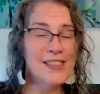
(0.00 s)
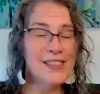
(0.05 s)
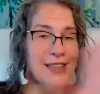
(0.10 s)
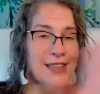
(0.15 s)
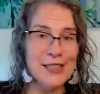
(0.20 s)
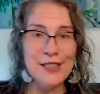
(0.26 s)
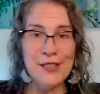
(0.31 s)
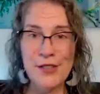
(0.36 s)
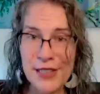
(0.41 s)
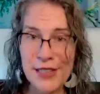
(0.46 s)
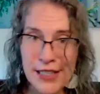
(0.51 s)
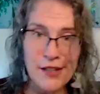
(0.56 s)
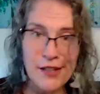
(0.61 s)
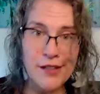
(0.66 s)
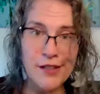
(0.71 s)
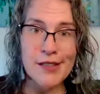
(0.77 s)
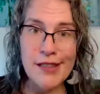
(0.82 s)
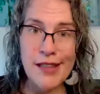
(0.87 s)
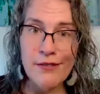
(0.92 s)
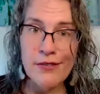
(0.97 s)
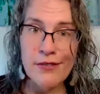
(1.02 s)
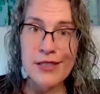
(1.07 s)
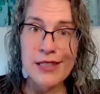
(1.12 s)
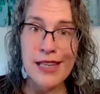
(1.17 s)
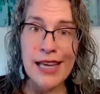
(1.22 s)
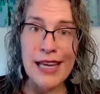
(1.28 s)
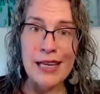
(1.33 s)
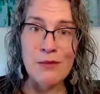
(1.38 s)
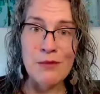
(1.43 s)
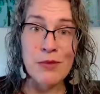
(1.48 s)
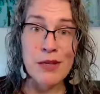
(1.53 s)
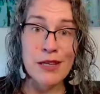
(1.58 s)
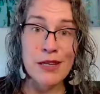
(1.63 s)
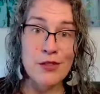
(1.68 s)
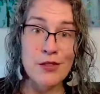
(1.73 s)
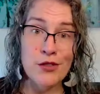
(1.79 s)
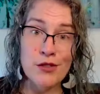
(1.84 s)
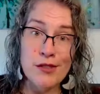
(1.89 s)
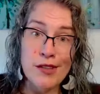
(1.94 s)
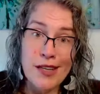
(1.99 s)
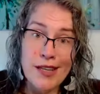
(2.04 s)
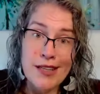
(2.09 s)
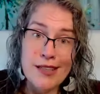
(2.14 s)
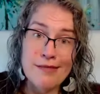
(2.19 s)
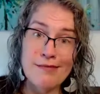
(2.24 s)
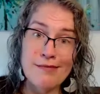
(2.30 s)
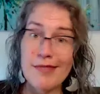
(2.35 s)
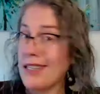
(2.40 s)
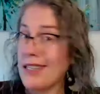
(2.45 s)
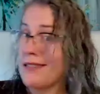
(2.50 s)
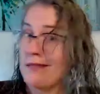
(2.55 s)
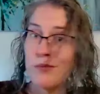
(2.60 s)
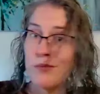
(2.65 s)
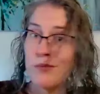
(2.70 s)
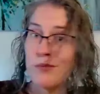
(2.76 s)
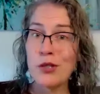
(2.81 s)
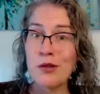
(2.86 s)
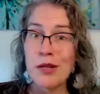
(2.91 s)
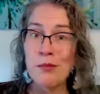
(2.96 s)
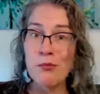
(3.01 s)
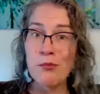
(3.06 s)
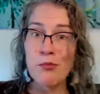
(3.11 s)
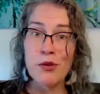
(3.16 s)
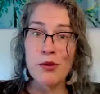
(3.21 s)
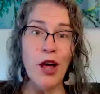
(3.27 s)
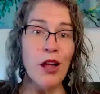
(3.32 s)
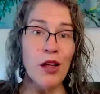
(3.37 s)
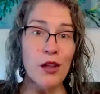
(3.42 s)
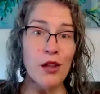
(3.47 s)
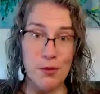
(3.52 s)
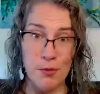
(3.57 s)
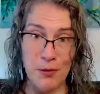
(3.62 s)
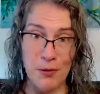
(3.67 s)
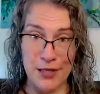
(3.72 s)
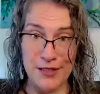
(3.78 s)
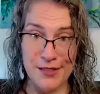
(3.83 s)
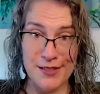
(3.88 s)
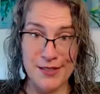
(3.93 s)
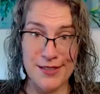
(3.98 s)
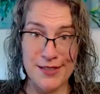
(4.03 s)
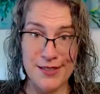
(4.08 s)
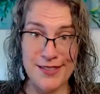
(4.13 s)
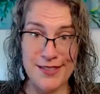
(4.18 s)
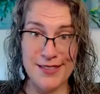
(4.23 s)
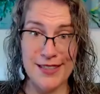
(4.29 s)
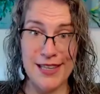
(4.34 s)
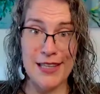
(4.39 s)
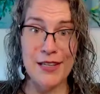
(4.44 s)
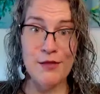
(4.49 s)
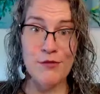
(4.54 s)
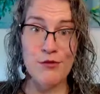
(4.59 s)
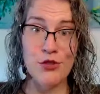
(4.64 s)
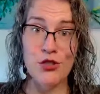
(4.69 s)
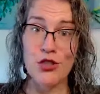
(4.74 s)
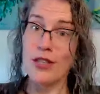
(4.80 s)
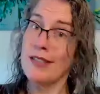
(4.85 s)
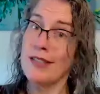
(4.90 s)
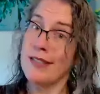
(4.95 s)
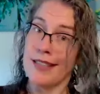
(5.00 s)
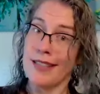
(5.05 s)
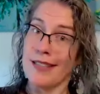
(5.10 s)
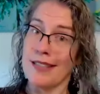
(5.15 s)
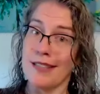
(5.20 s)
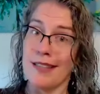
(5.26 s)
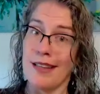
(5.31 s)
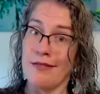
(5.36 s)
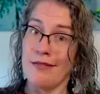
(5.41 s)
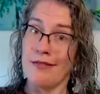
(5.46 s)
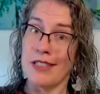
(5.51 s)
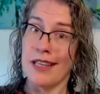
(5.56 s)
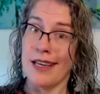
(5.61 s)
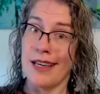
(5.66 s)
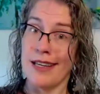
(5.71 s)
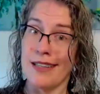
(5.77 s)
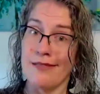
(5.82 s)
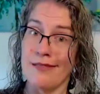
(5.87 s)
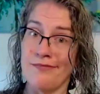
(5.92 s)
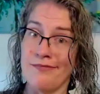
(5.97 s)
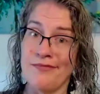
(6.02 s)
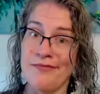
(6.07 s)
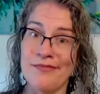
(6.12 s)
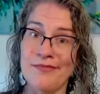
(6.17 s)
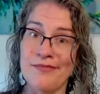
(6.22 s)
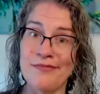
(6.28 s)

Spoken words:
And the less you need all the love and light because you're like, yeah, I'm showing up with all the parts. Don't just need the love and light.